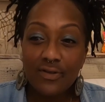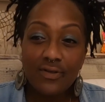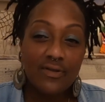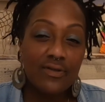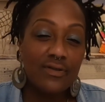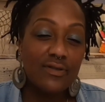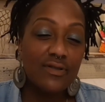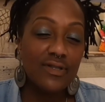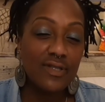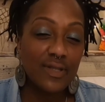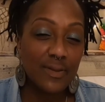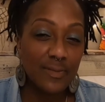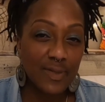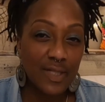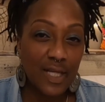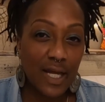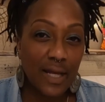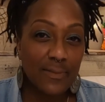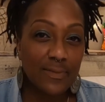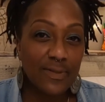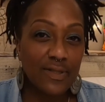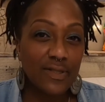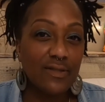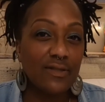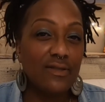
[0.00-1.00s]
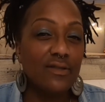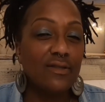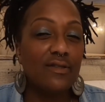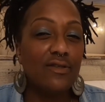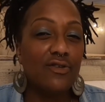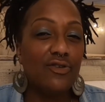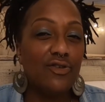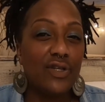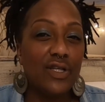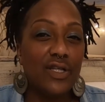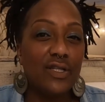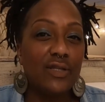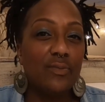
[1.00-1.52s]
sometimes
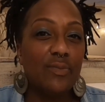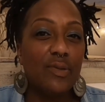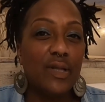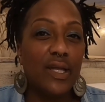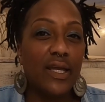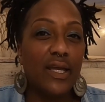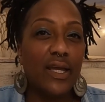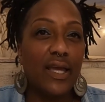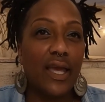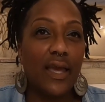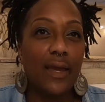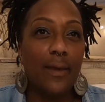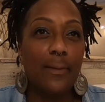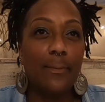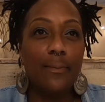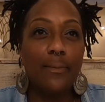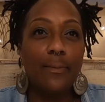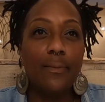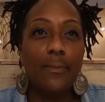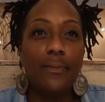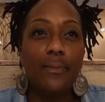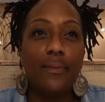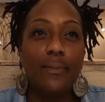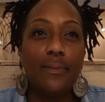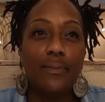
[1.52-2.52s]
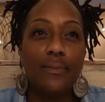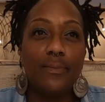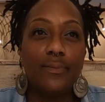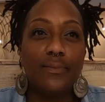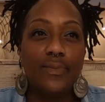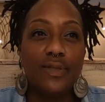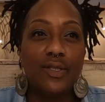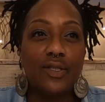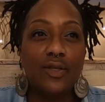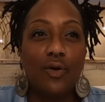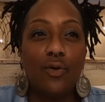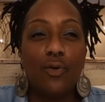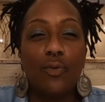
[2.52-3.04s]
you need to play a game.
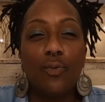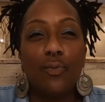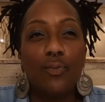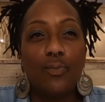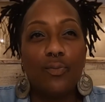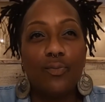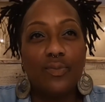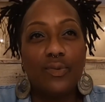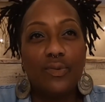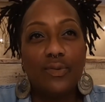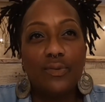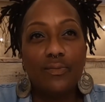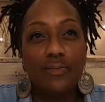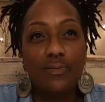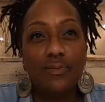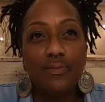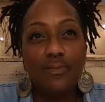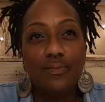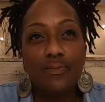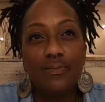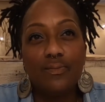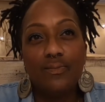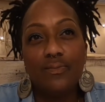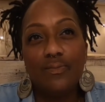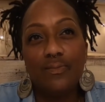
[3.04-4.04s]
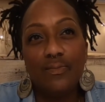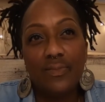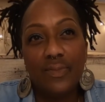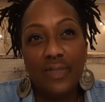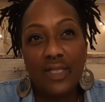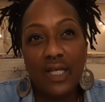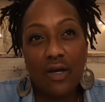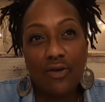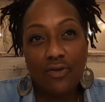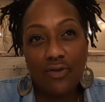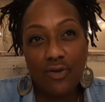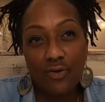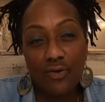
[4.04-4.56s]
So
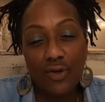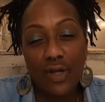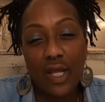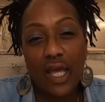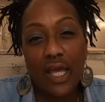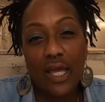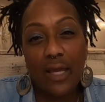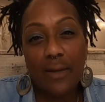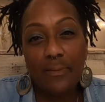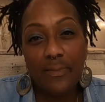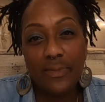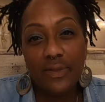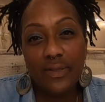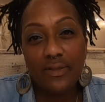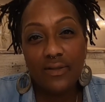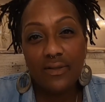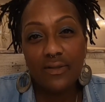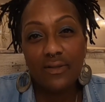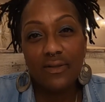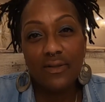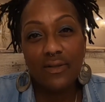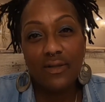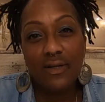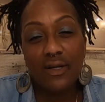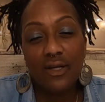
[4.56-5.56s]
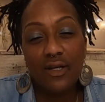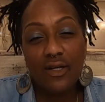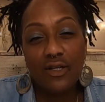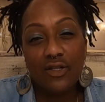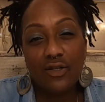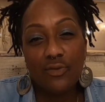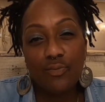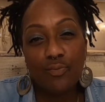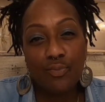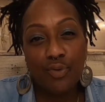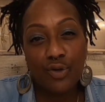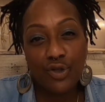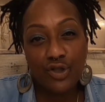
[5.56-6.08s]
download games,
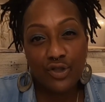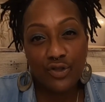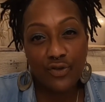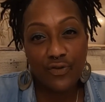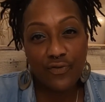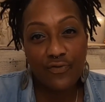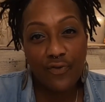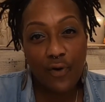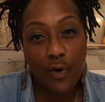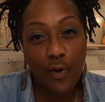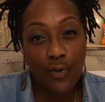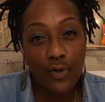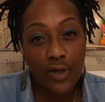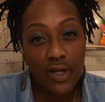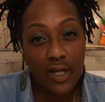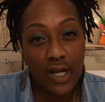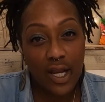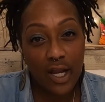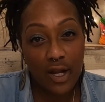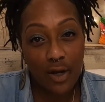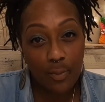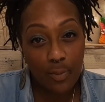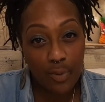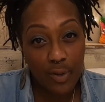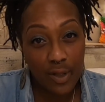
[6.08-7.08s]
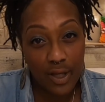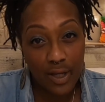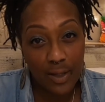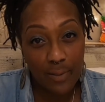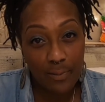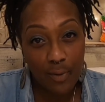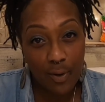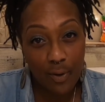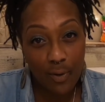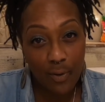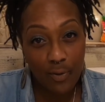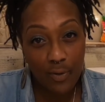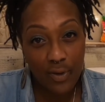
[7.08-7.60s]
put your phone in airplane
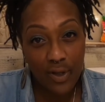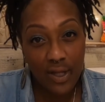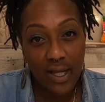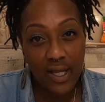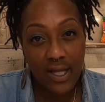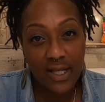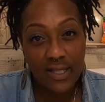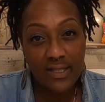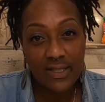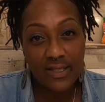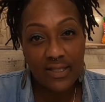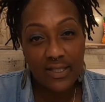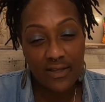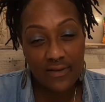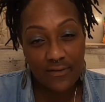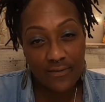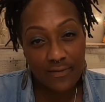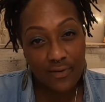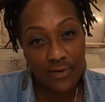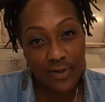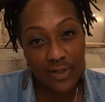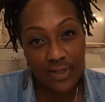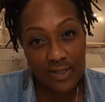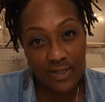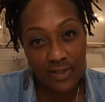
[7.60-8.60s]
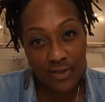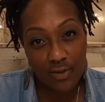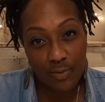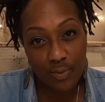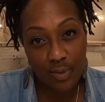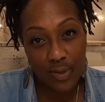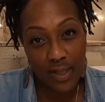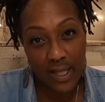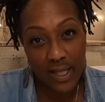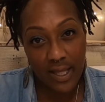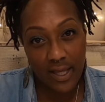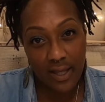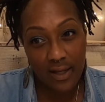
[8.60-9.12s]
mode, and see if you can still
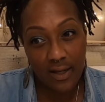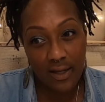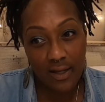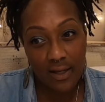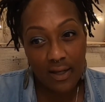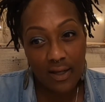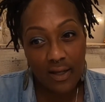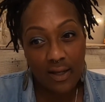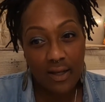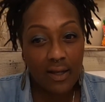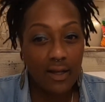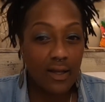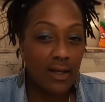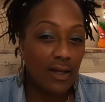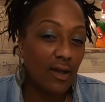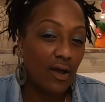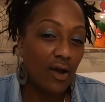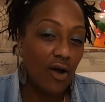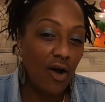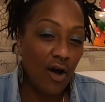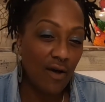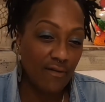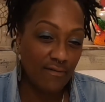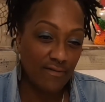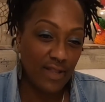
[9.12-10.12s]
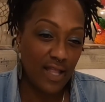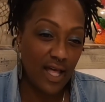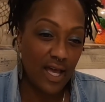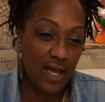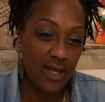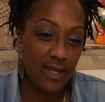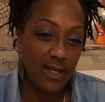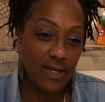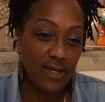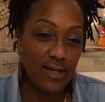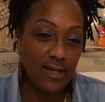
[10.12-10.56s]
play it offline.